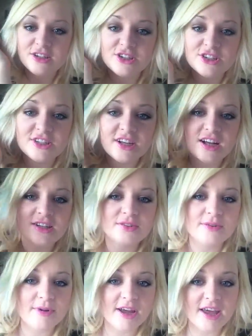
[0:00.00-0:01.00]
to just start
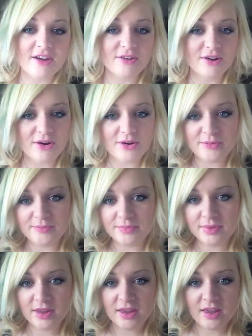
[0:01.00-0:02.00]
doing my hair at home,
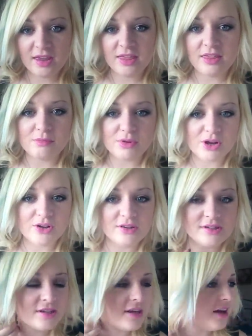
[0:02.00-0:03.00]
the
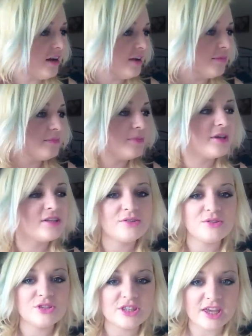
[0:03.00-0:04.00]
blonde, um, because it
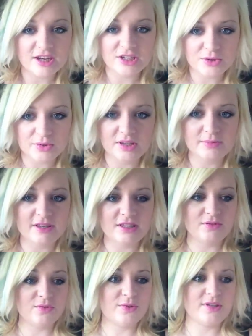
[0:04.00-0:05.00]
was just getting too
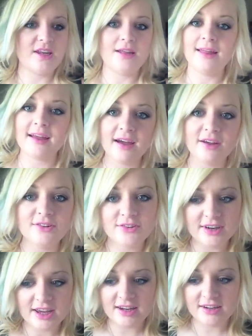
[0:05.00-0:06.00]
expensive. It was getting like
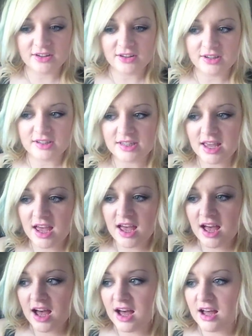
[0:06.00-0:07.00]
$180
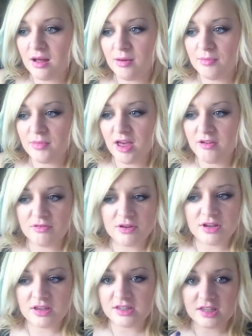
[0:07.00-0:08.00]
um,
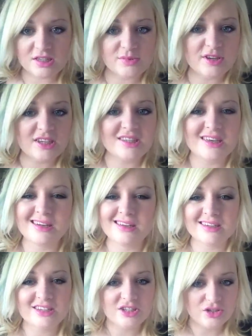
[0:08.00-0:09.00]
every six weeks and
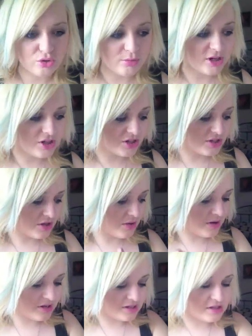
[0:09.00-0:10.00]
it's just too much. So
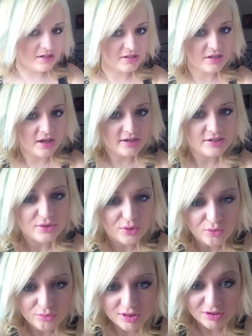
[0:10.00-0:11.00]
I just decided to
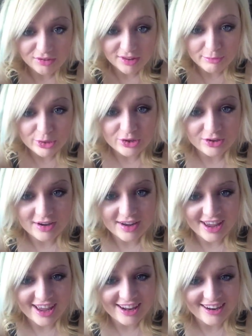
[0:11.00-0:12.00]
go really, really blonde
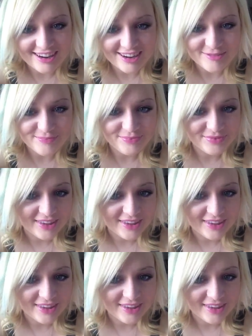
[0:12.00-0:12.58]
and um,